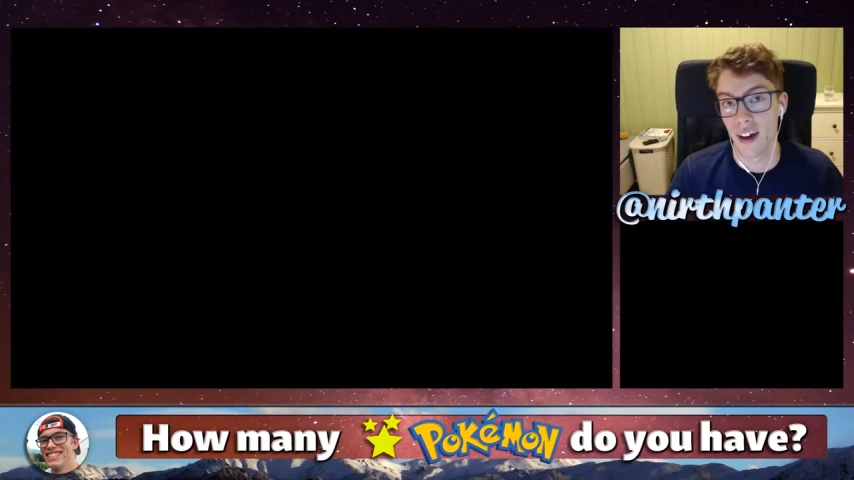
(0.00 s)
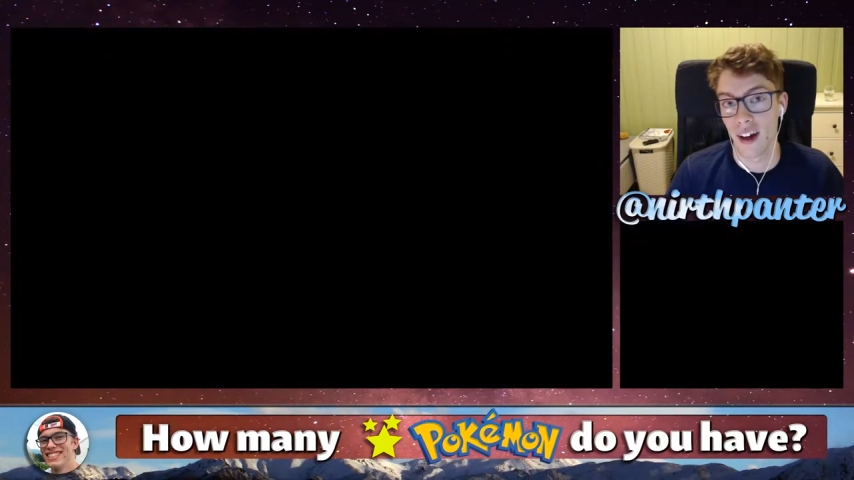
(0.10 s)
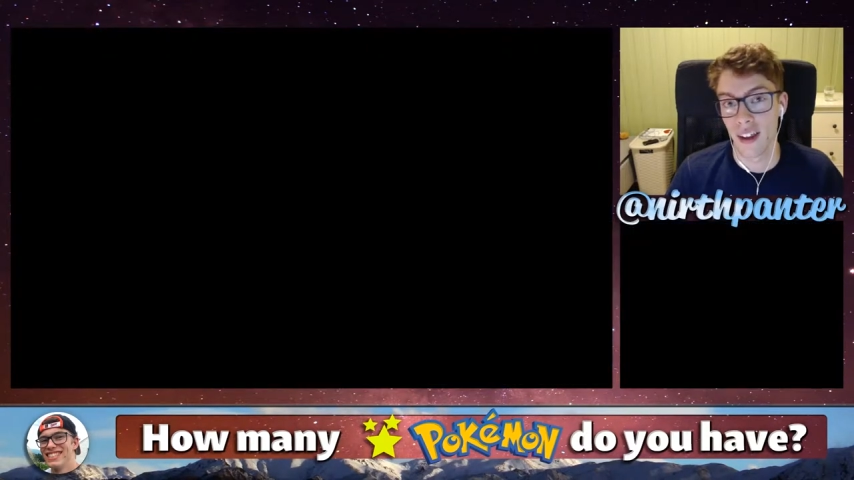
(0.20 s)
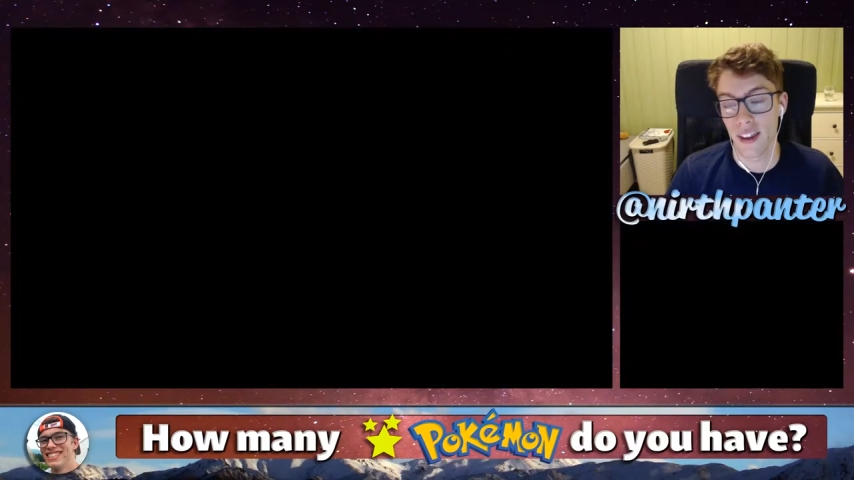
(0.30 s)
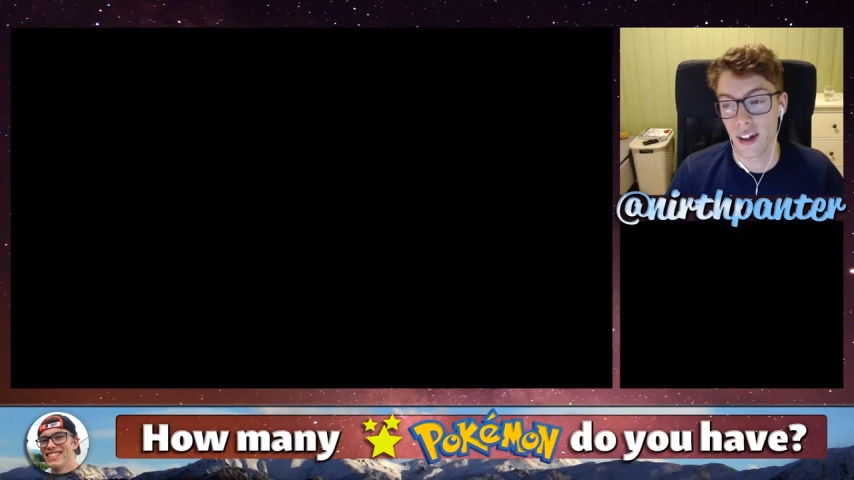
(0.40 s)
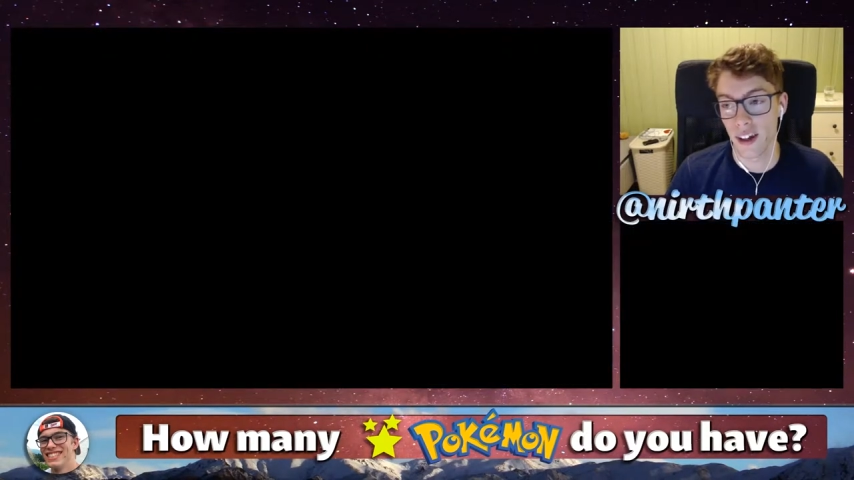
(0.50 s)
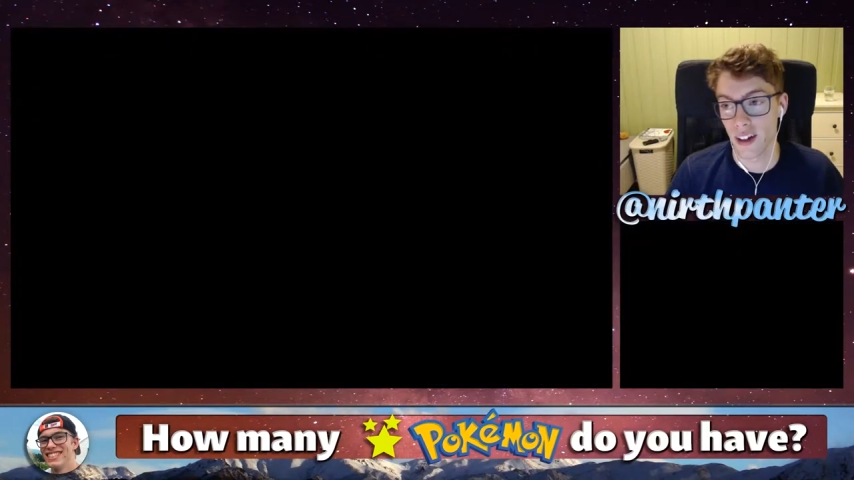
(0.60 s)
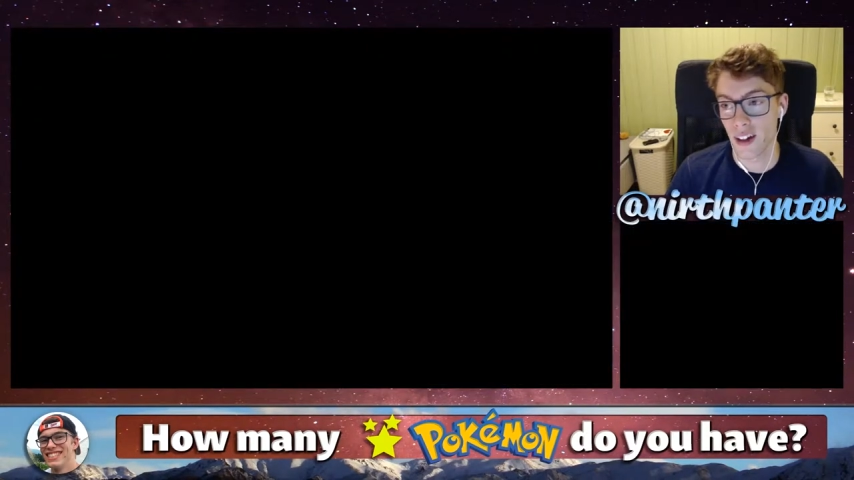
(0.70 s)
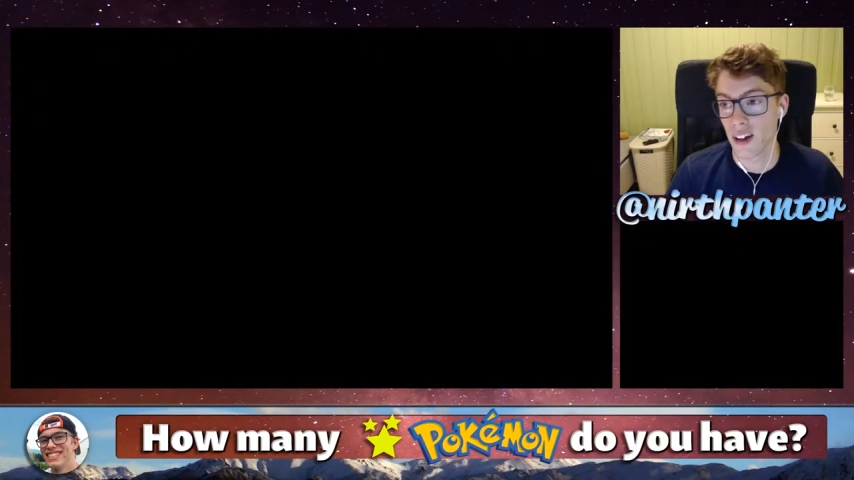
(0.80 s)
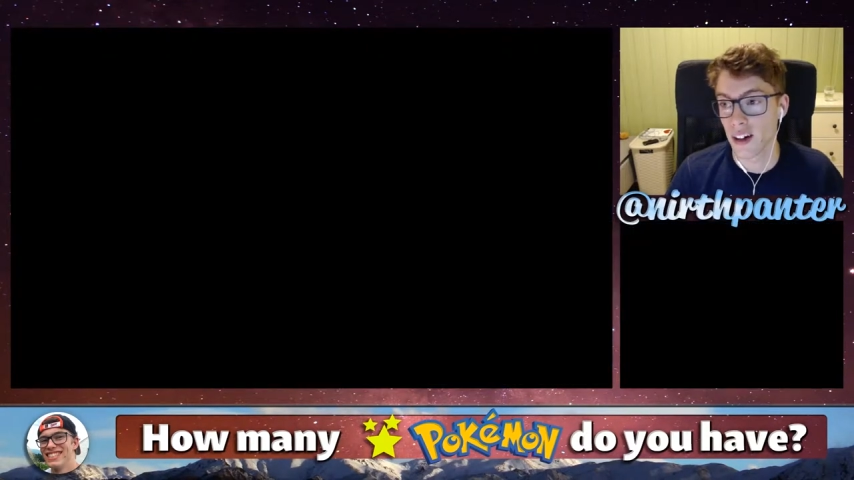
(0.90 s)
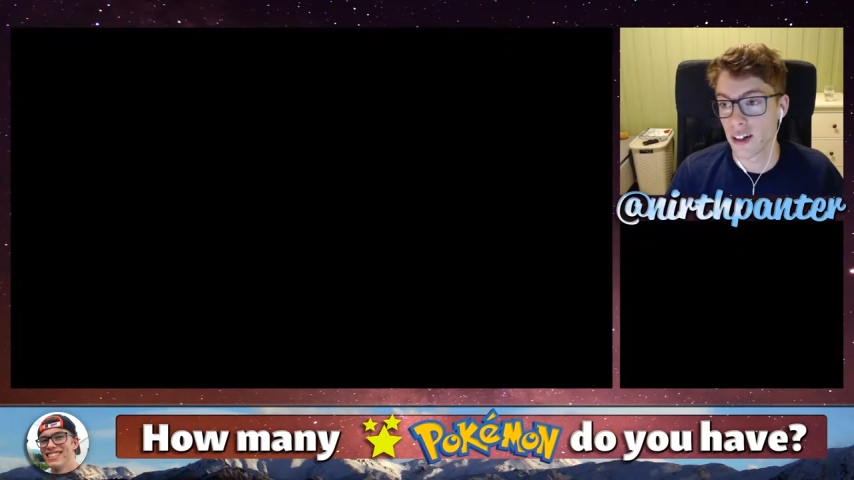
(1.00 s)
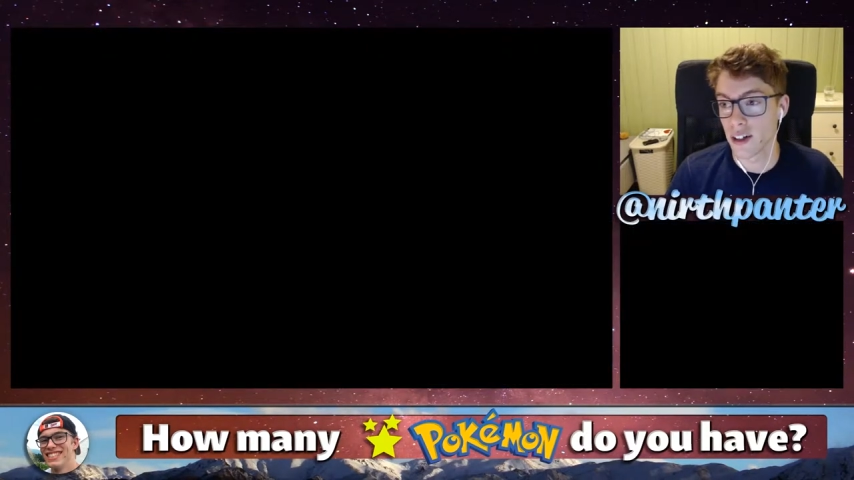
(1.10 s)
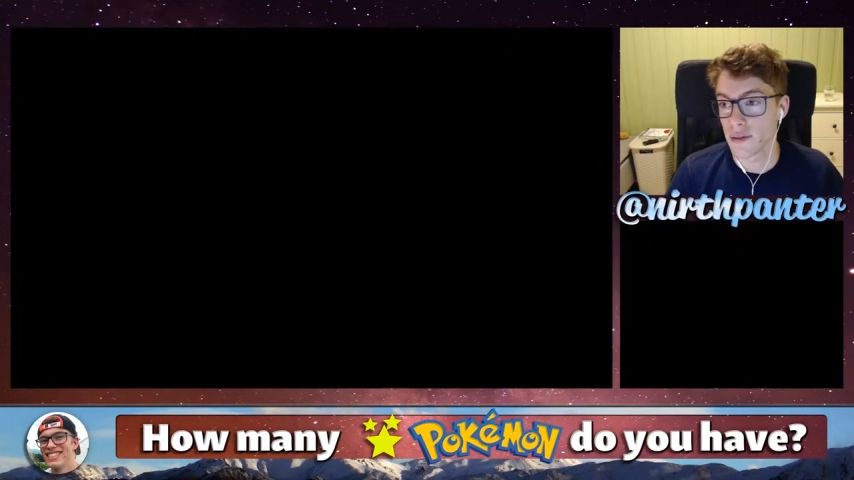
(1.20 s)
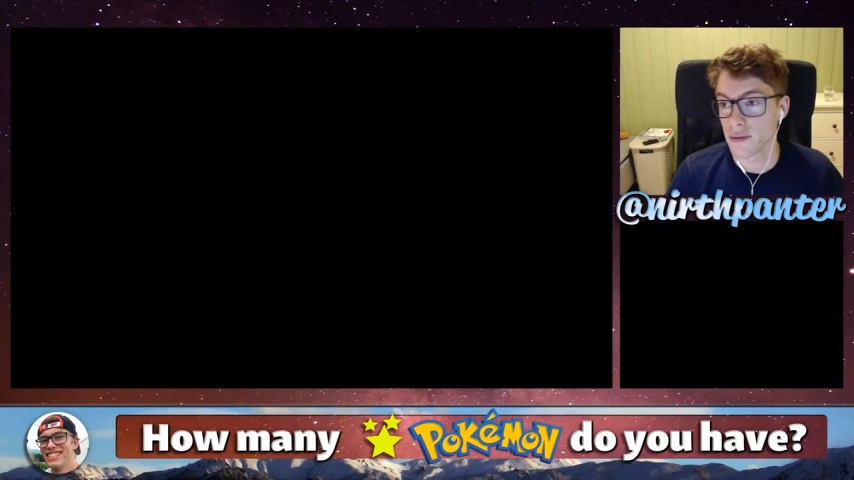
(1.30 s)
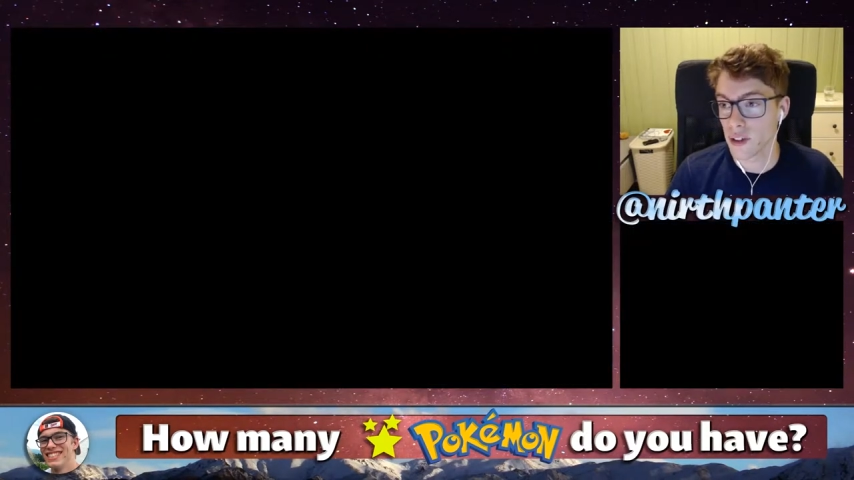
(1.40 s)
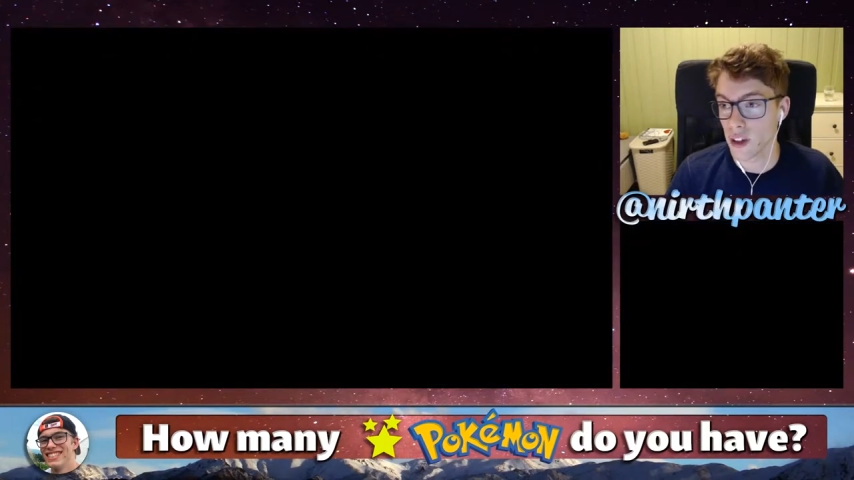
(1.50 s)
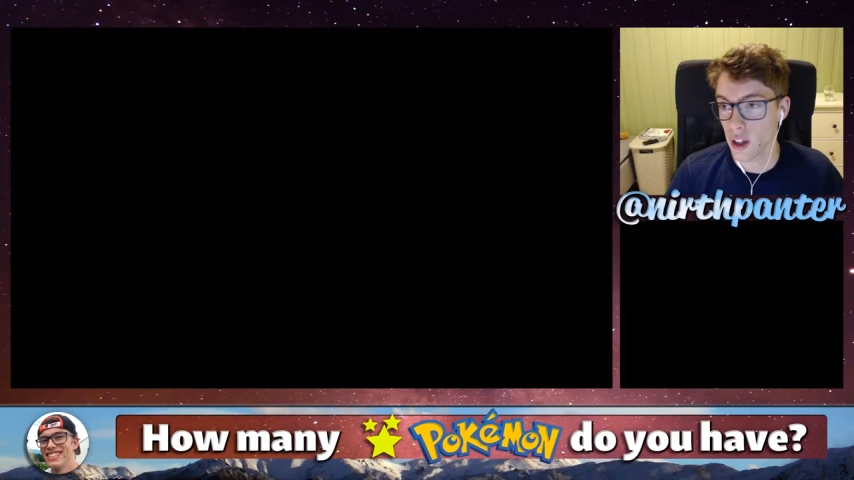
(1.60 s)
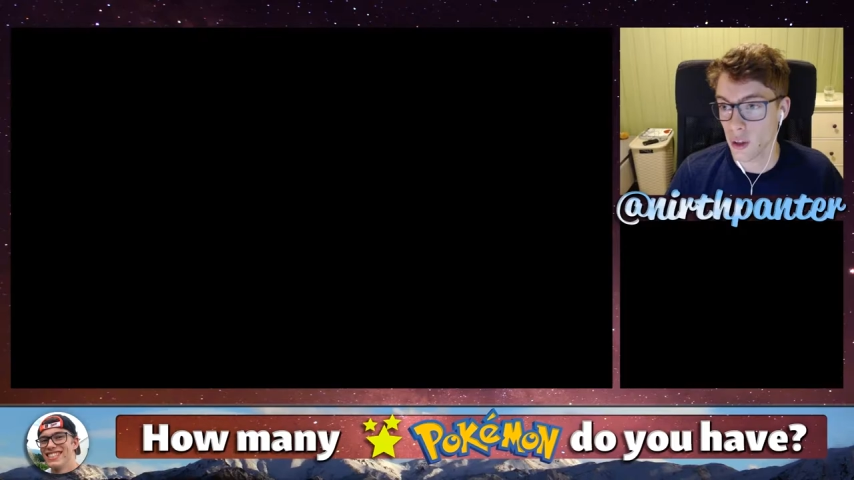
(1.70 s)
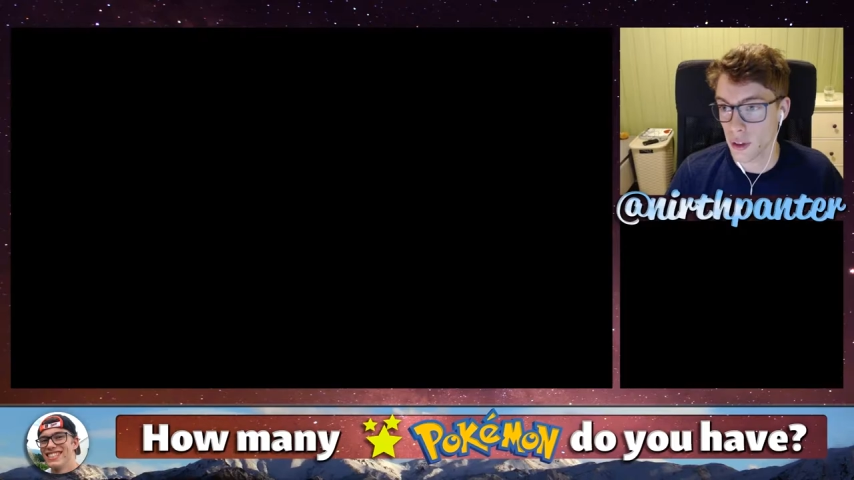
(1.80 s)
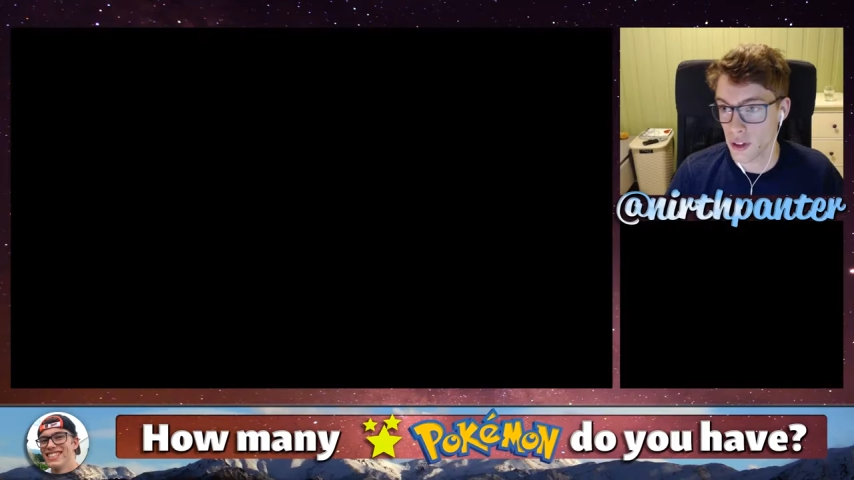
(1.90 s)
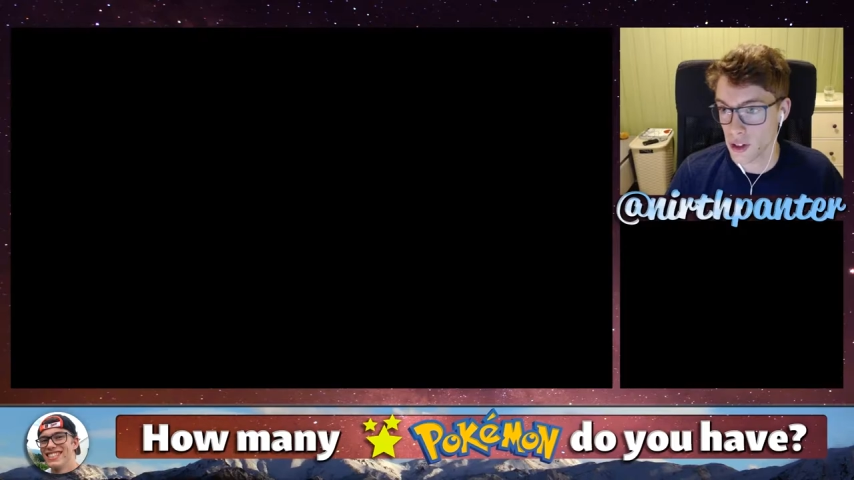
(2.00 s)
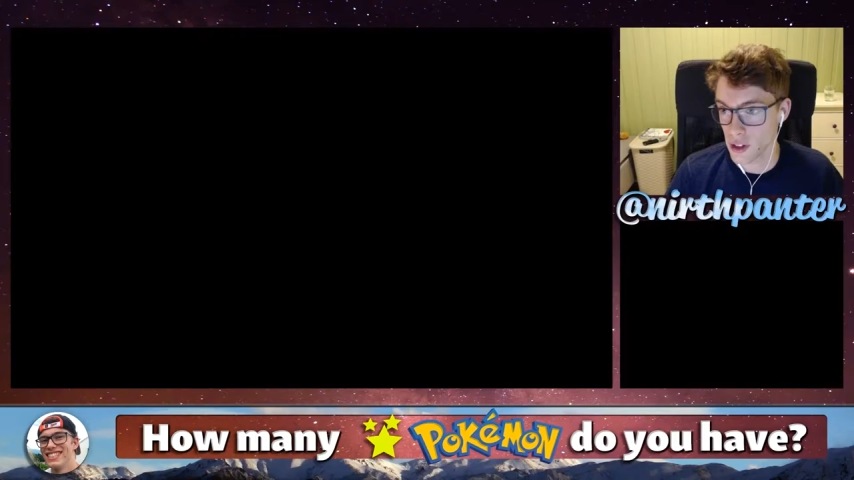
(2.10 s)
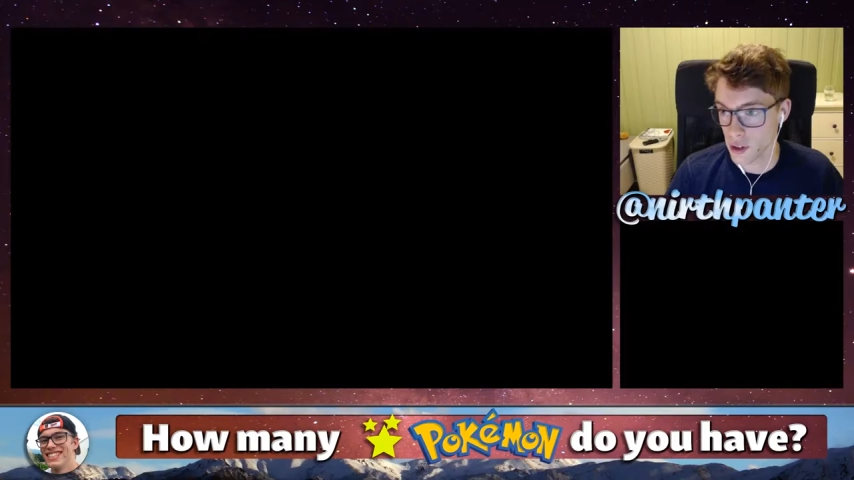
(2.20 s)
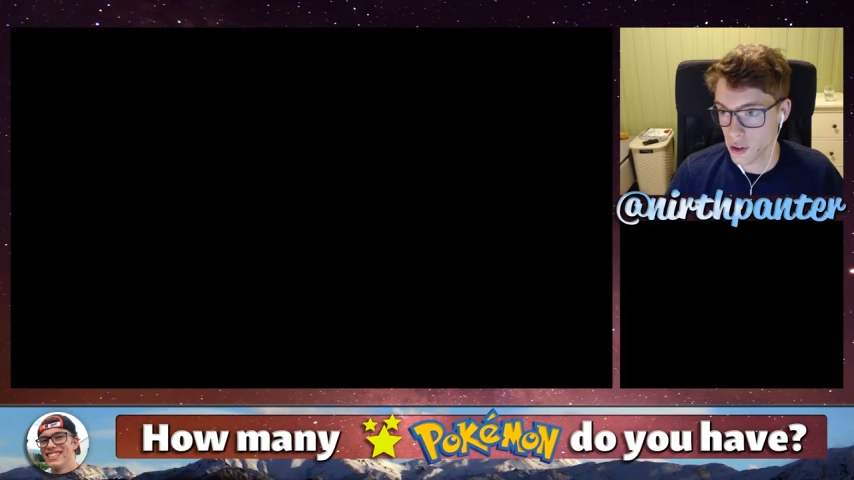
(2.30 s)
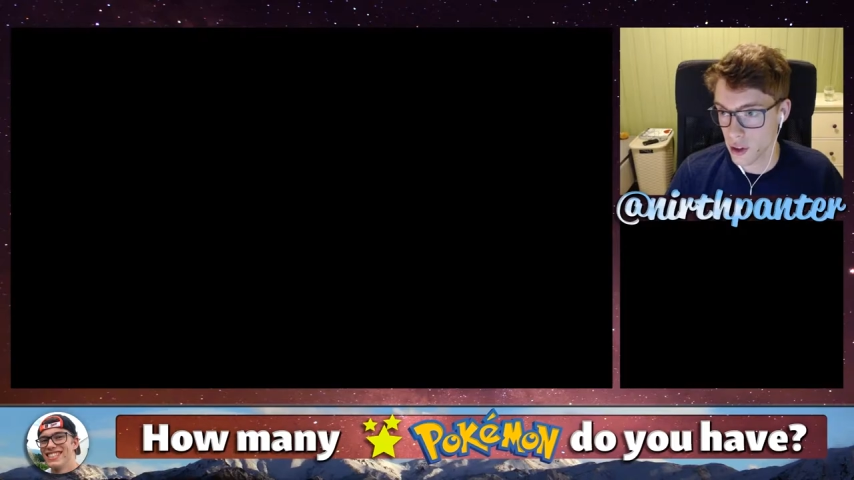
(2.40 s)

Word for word: And then you want to